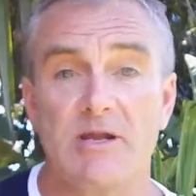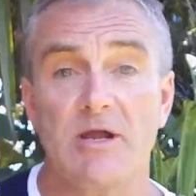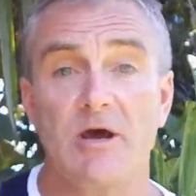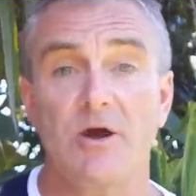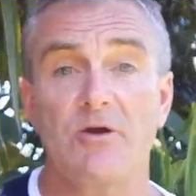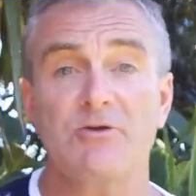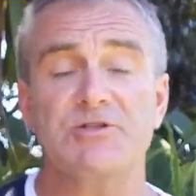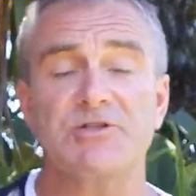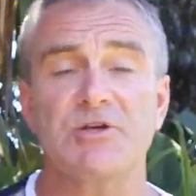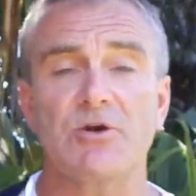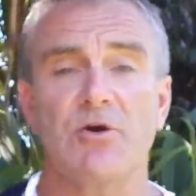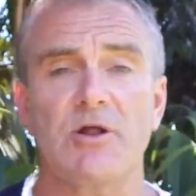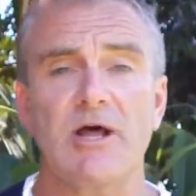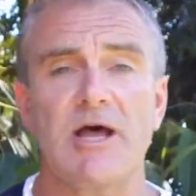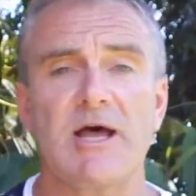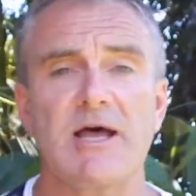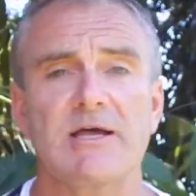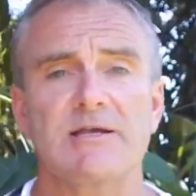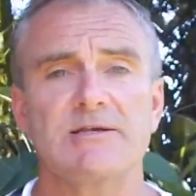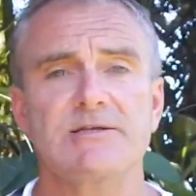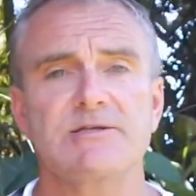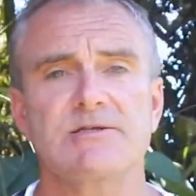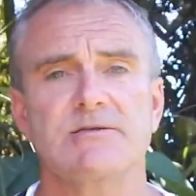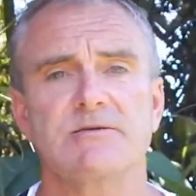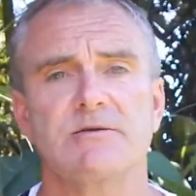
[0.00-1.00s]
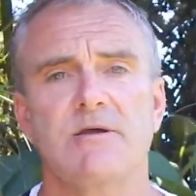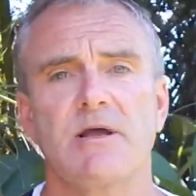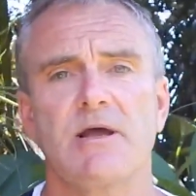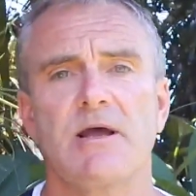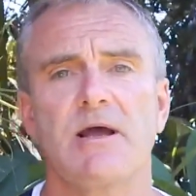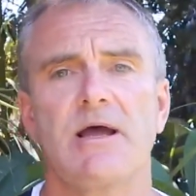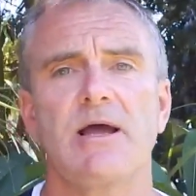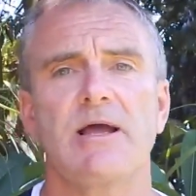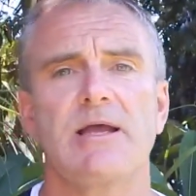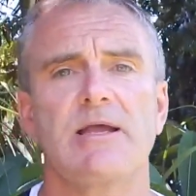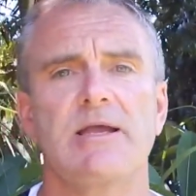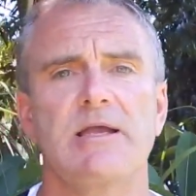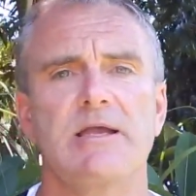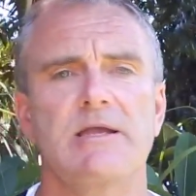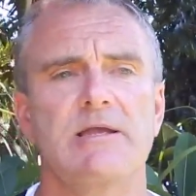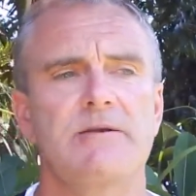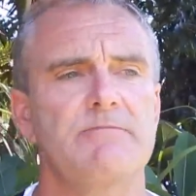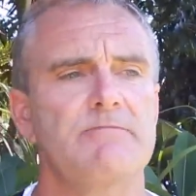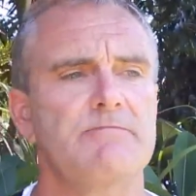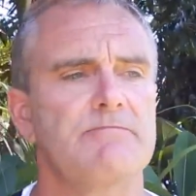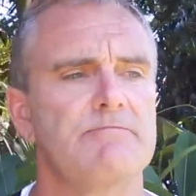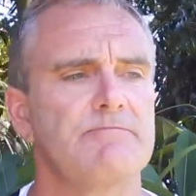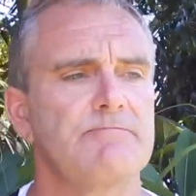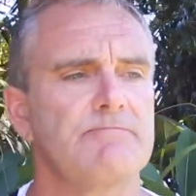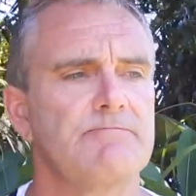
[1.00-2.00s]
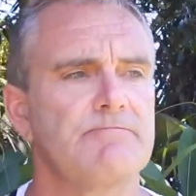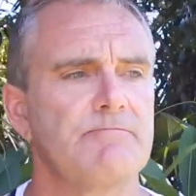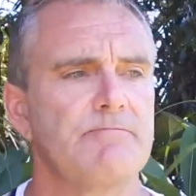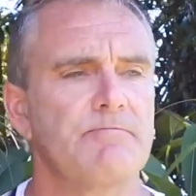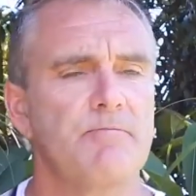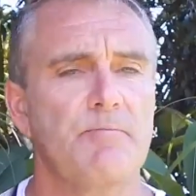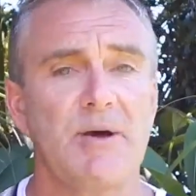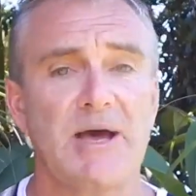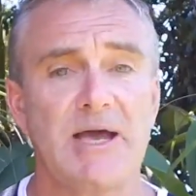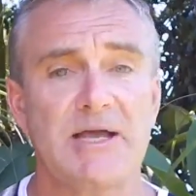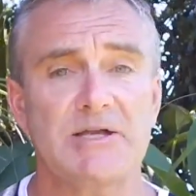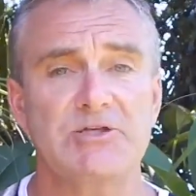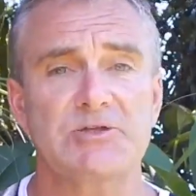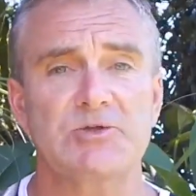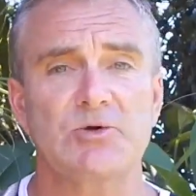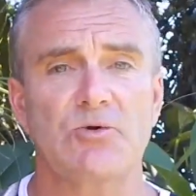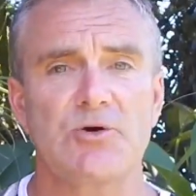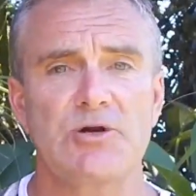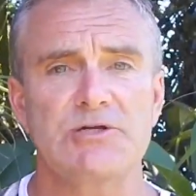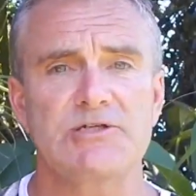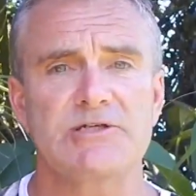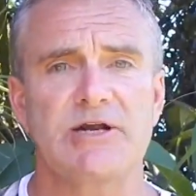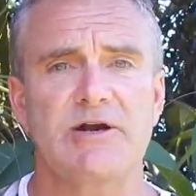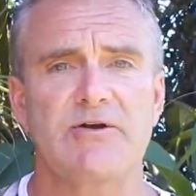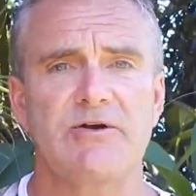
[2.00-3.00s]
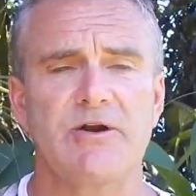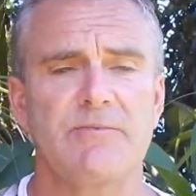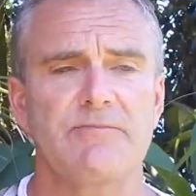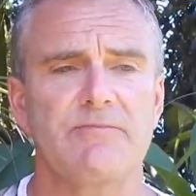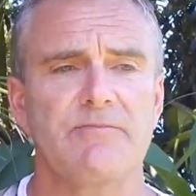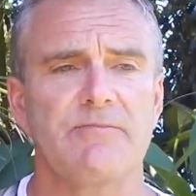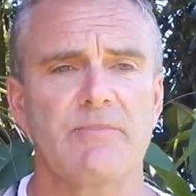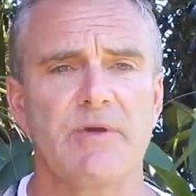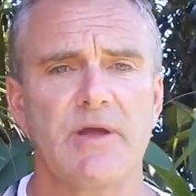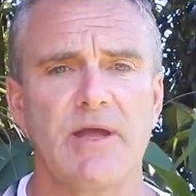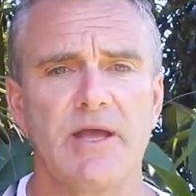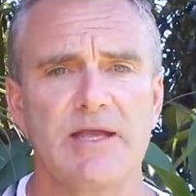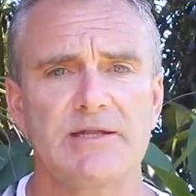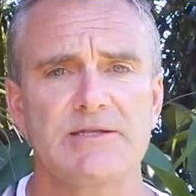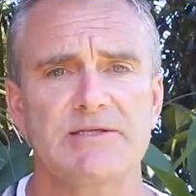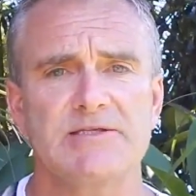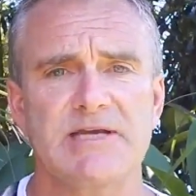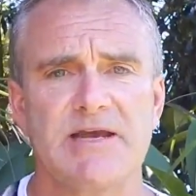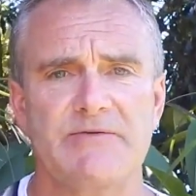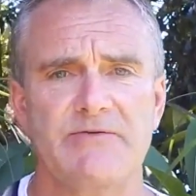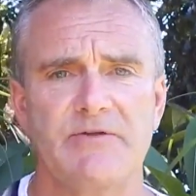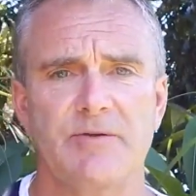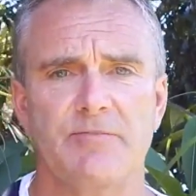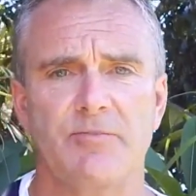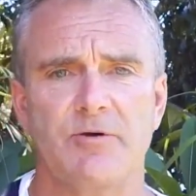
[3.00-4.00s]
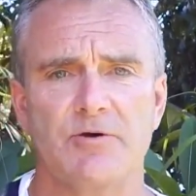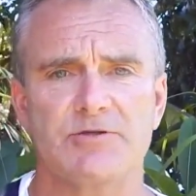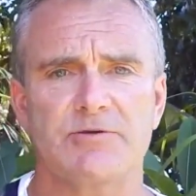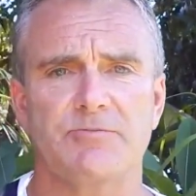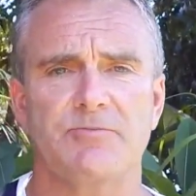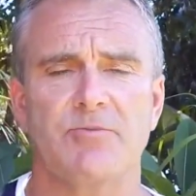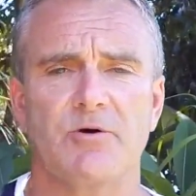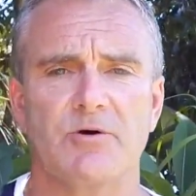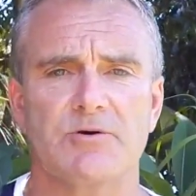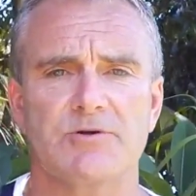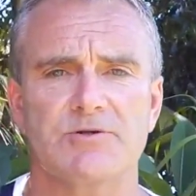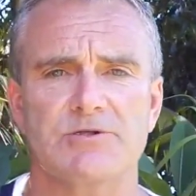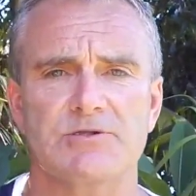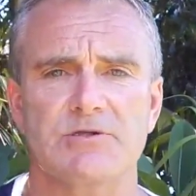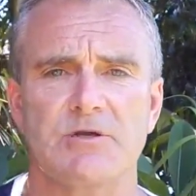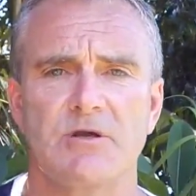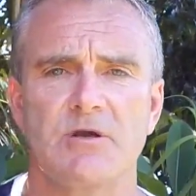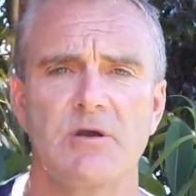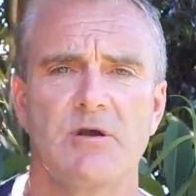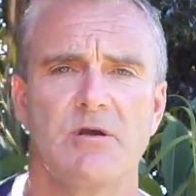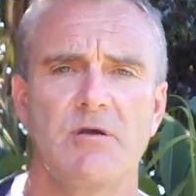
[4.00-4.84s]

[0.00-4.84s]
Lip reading: Hotel has a bag storage area and safety deposit boxes,